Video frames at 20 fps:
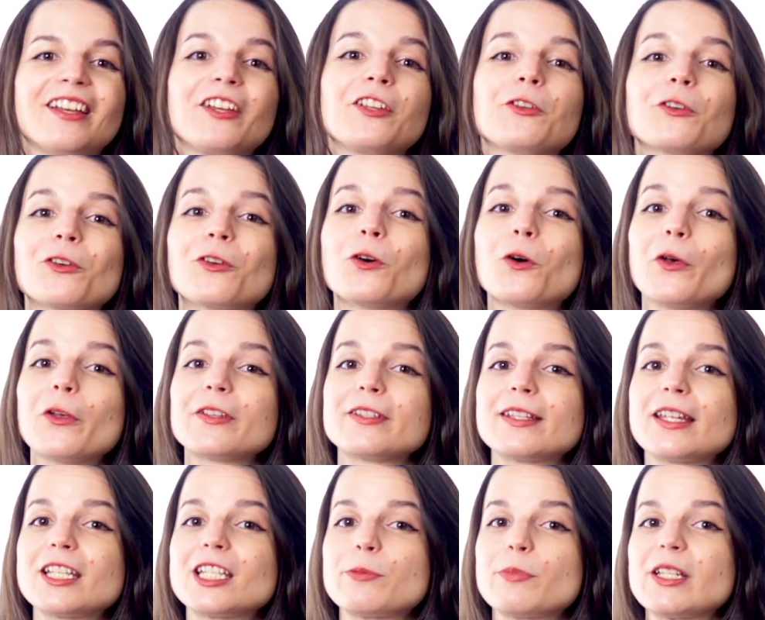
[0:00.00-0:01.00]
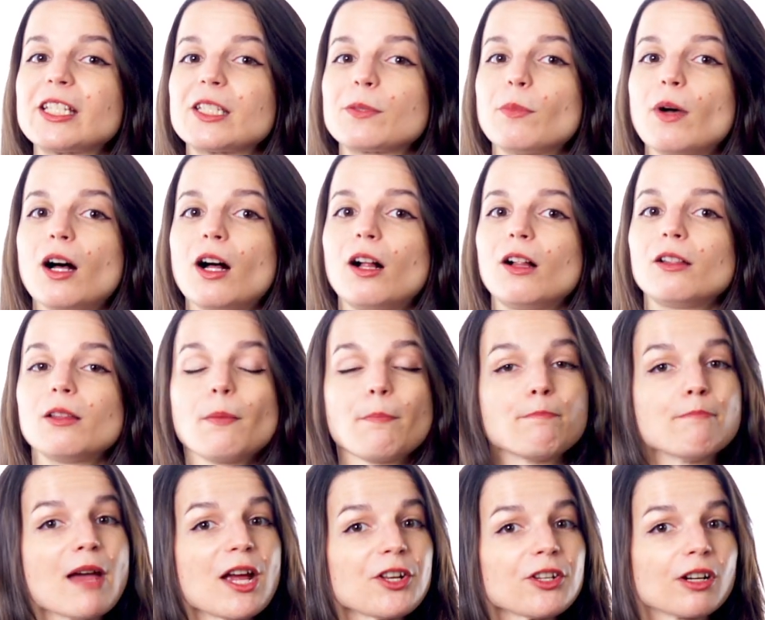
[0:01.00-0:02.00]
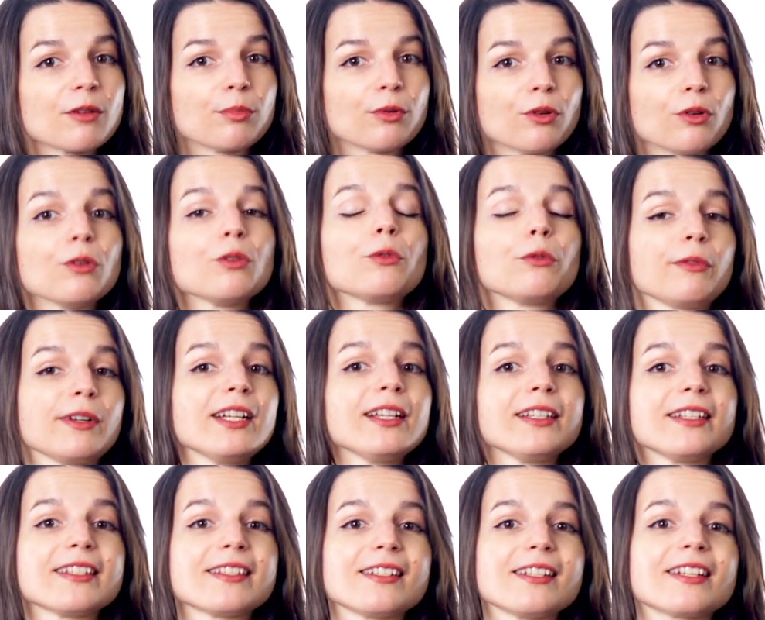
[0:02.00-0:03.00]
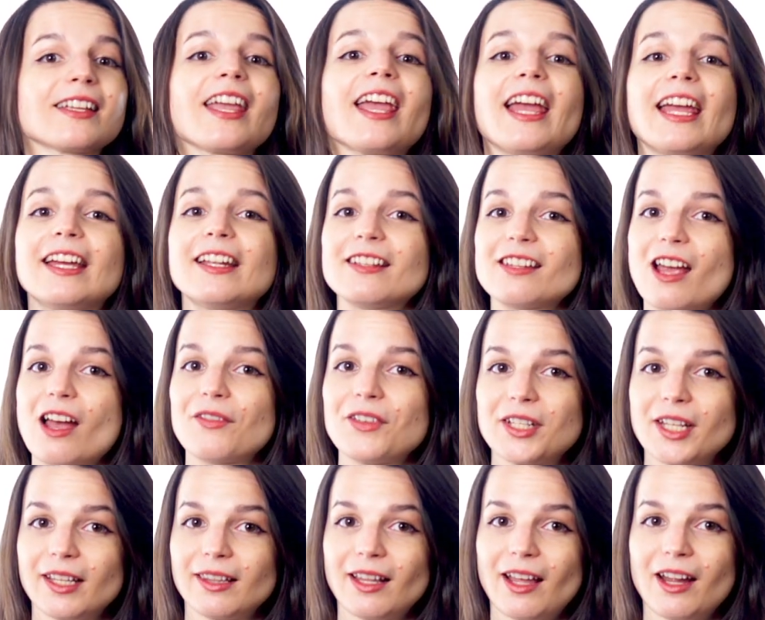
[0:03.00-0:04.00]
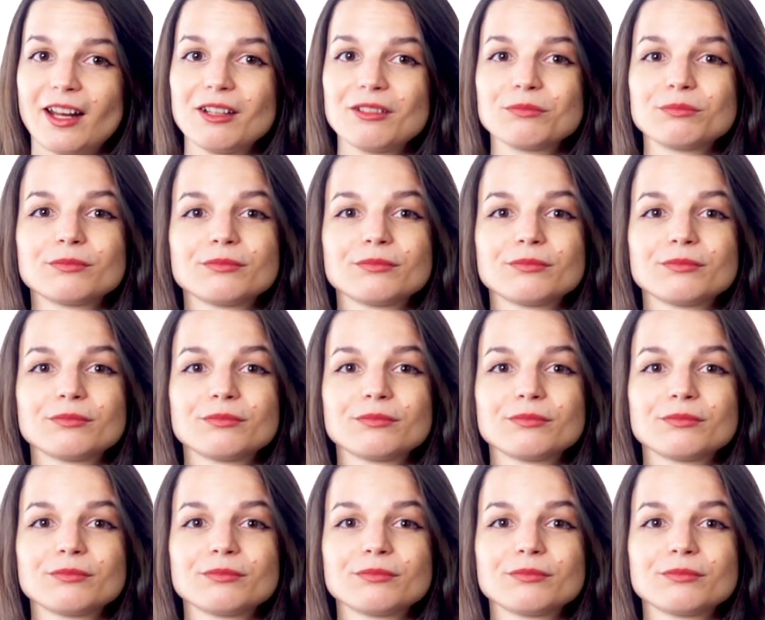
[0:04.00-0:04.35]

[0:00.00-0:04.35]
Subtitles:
Your goals need to be small, measurable, realistic, and have a deadline.